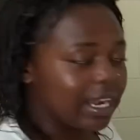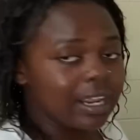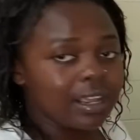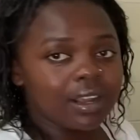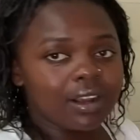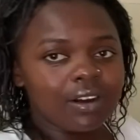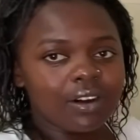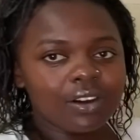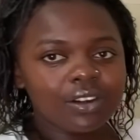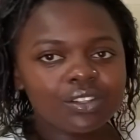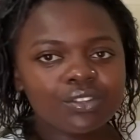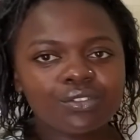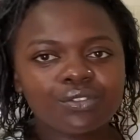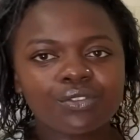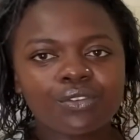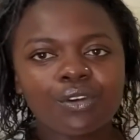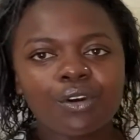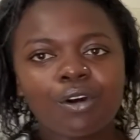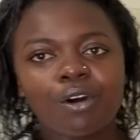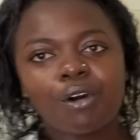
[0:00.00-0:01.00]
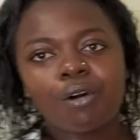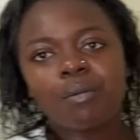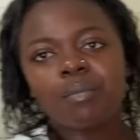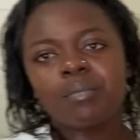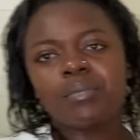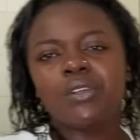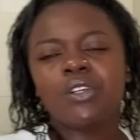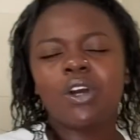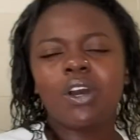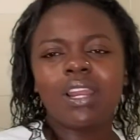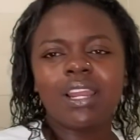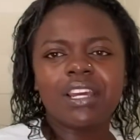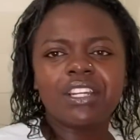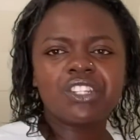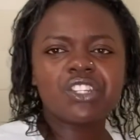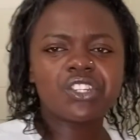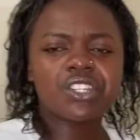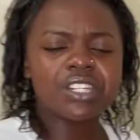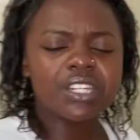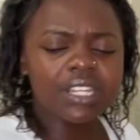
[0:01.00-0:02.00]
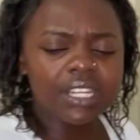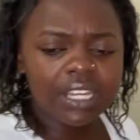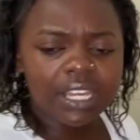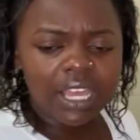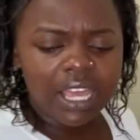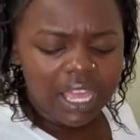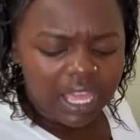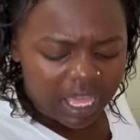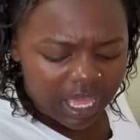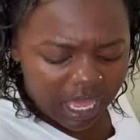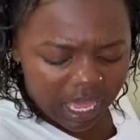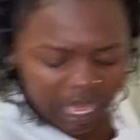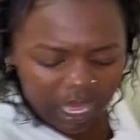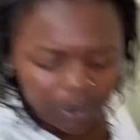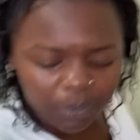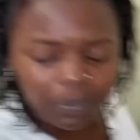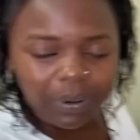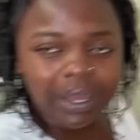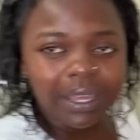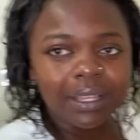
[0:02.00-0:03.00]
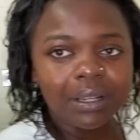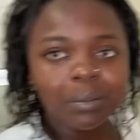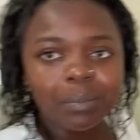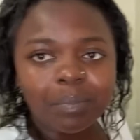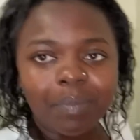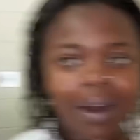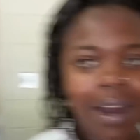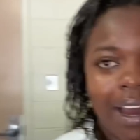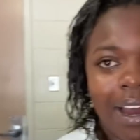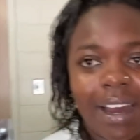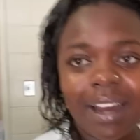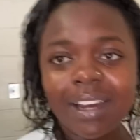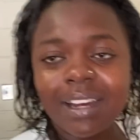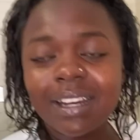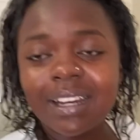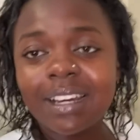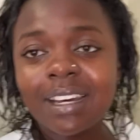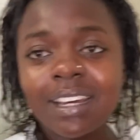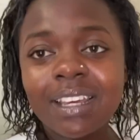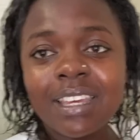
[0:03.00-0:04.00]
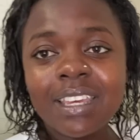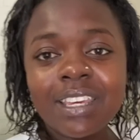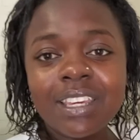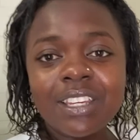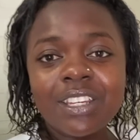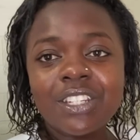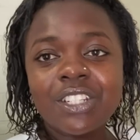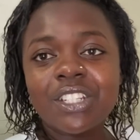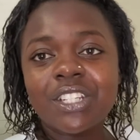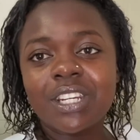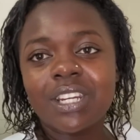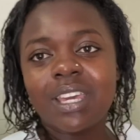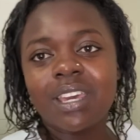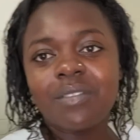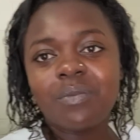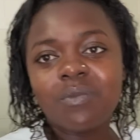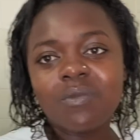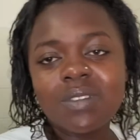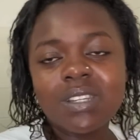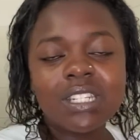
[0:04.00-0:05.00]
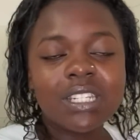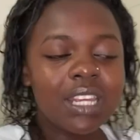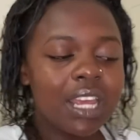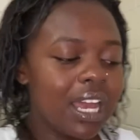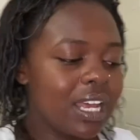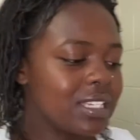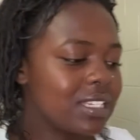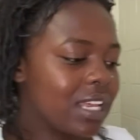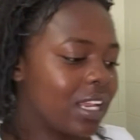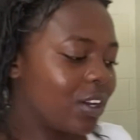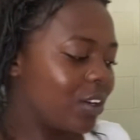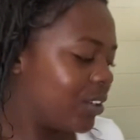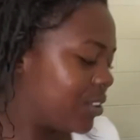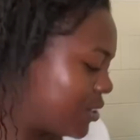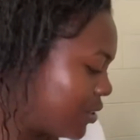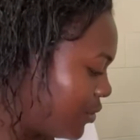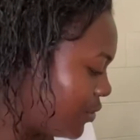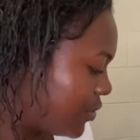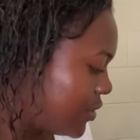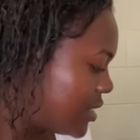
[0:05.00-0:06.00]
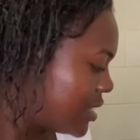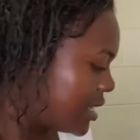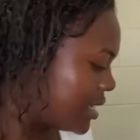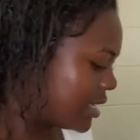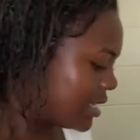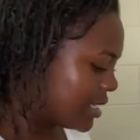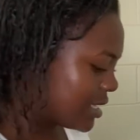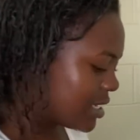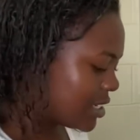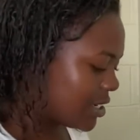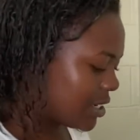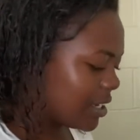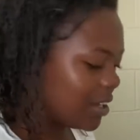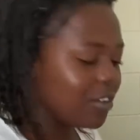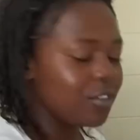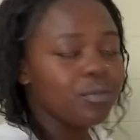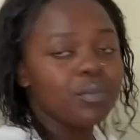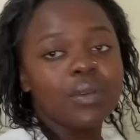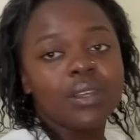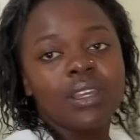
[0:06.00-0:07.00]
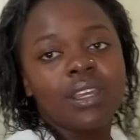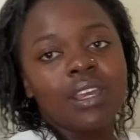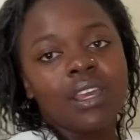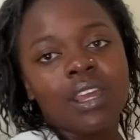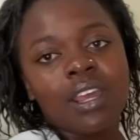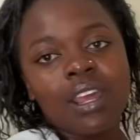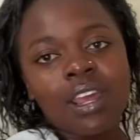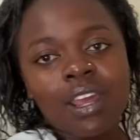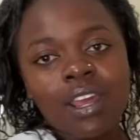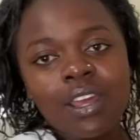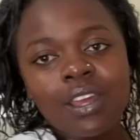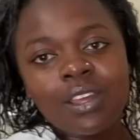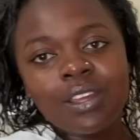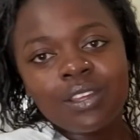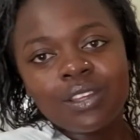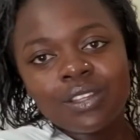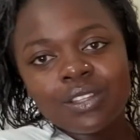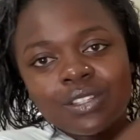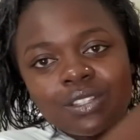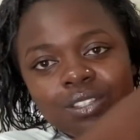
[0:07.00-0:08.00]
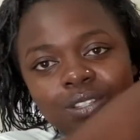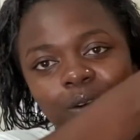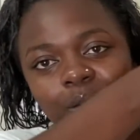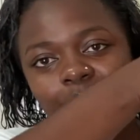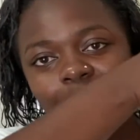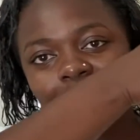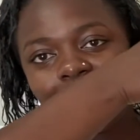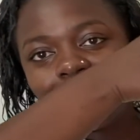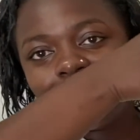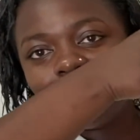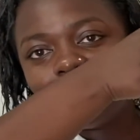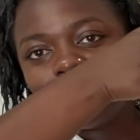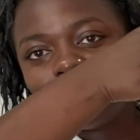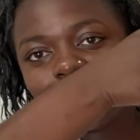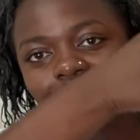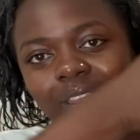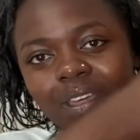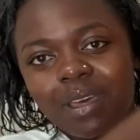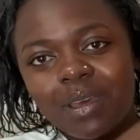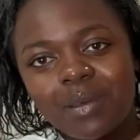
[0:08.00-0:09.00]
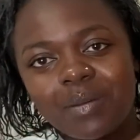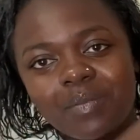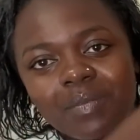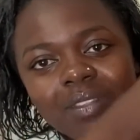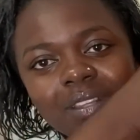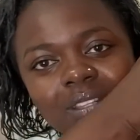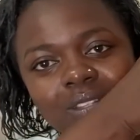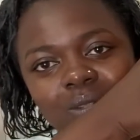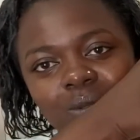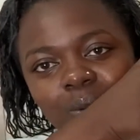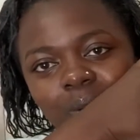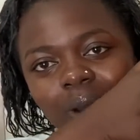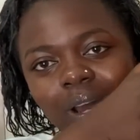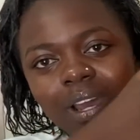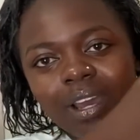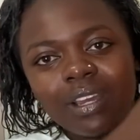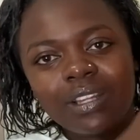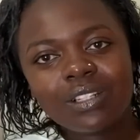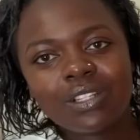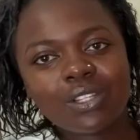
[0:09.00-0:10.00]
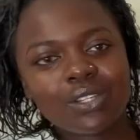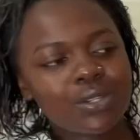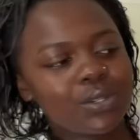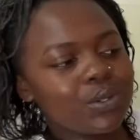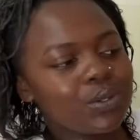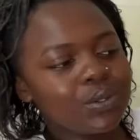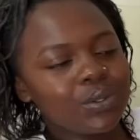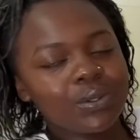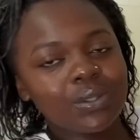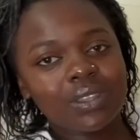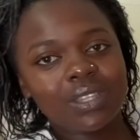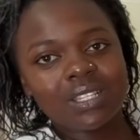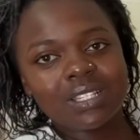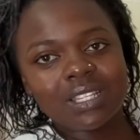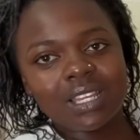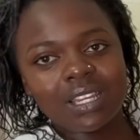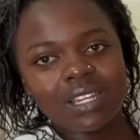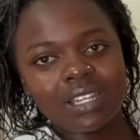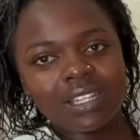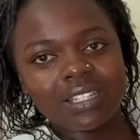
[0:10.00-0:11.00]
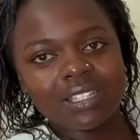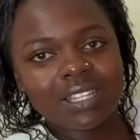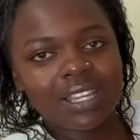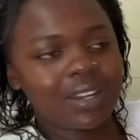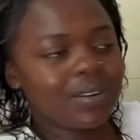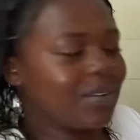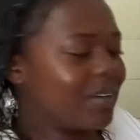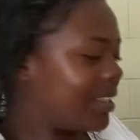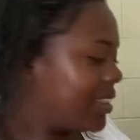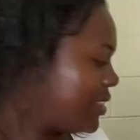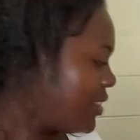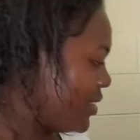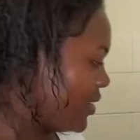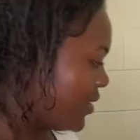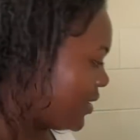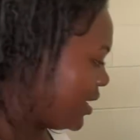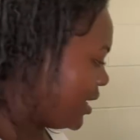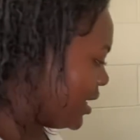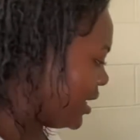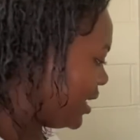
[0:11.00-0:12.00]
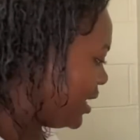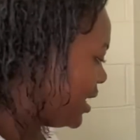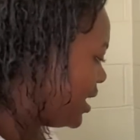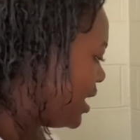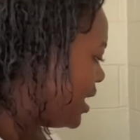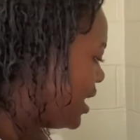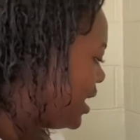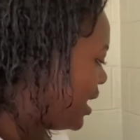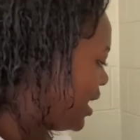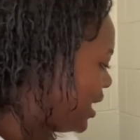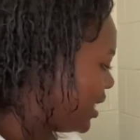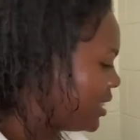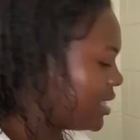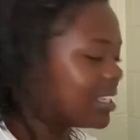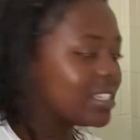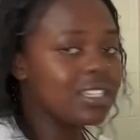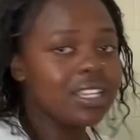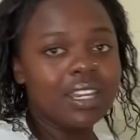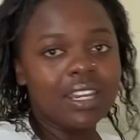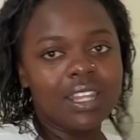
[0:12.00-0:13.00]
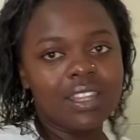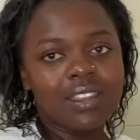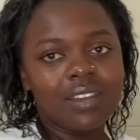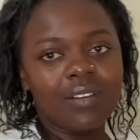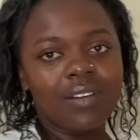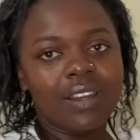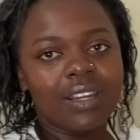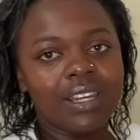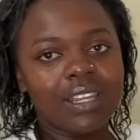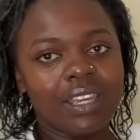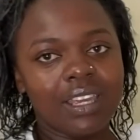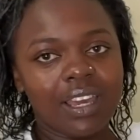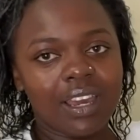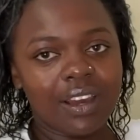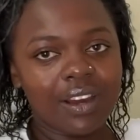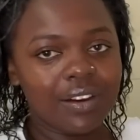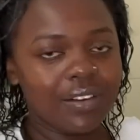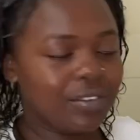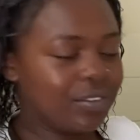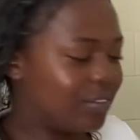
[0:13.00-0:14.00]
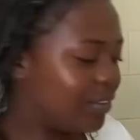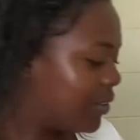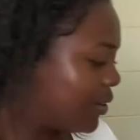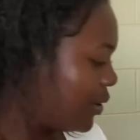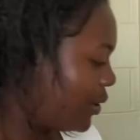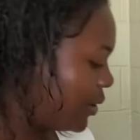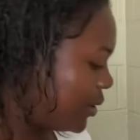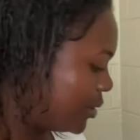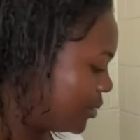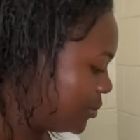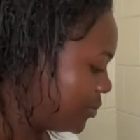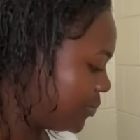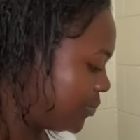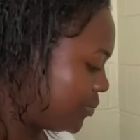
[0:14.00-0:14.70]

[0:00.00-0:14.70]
I got from Dollar Tree a while back. She gave me, she has a lot of tins. She gave me so many of them. There's one, two, there's an inside one, three, and there's another one here, four.